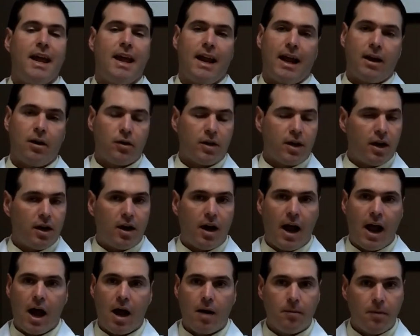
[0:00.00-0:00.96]
And I don't
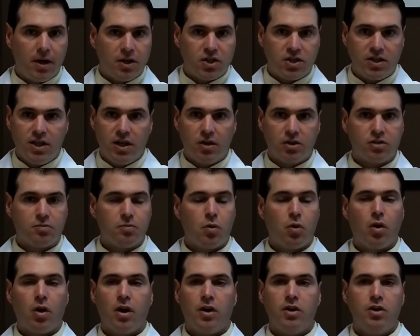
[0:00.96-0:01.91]
care how much
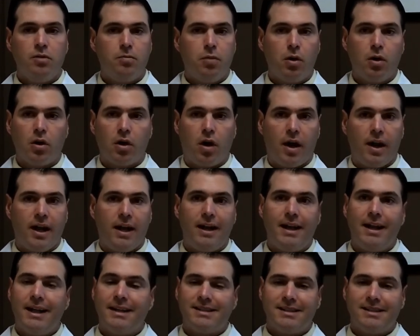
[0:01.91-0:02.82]
Neosporin you put on it,